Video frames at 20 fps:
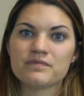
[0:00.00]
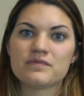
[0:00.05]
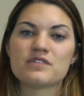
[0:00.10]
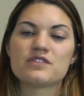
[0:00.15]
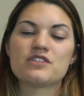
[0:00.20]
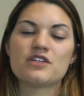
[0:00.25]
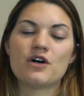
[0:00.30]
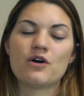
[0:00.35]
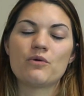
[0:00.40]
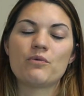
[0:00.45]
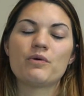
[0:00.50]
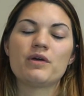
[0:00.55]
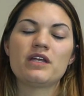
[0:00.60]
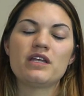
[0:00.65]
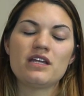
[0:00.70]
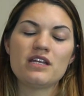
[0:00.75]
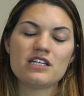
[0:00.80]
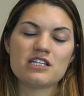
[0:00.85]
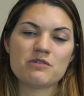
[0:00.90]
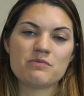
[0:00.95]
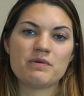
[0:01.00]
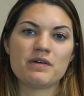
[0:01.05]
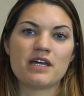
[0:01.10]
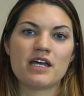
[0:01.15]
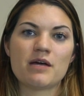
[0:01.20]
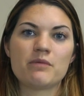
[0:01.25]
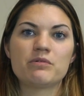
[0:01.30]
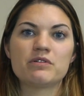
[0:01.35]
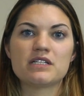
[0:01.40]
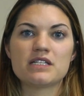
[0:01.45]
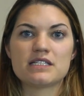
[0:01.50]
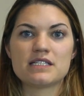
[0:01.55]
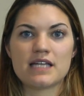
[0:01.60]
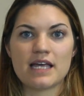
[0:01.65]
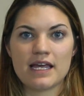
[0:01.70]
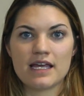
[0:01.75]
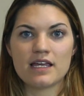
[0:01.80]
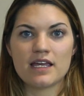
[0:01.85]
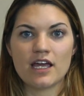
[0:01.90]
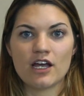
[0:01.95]
So we need to be able to
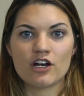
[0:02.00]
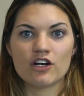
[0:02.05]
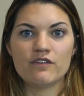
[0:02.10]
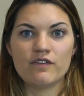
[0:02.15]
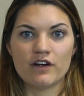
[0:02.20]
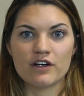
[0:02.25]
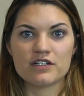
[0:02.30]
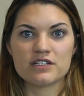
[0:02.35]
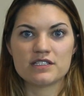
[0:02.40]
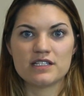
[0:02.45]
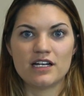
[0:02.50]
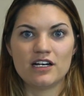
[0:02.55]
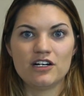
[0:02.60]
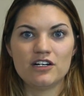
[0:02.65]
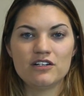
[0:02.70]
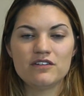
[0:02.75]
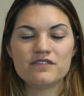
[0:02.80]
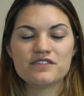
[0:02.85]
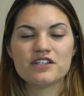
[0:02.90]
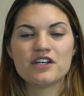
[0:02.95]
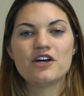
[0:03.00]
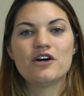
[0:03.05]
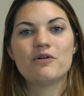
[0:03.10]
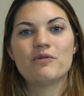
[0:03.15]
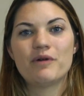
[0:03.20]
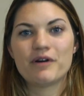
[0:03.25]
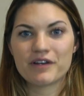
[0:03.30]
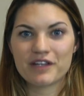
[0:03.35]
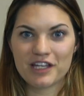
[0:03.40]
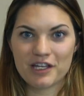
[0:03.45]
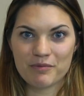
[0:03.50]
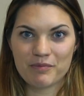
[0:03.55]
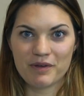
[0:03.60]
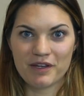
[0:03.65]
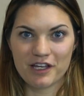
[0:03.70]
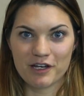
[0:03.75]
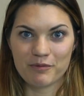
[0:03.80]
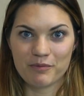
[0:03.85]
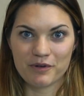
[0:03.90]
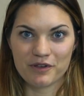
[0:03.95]
take care of ourselves while
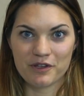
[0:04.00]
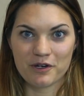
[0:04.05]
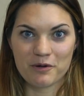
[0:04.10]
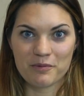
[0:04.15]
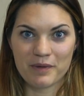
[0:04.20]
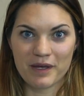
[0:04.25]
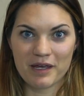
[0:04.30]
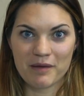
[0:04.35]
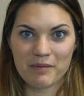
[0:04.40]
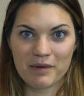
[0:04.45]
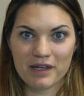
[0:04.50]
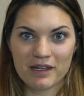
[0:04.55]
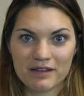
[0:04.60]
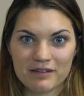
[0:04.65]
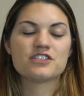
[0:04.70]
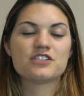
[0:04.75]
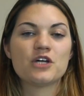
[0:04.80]
keeping up with our baby.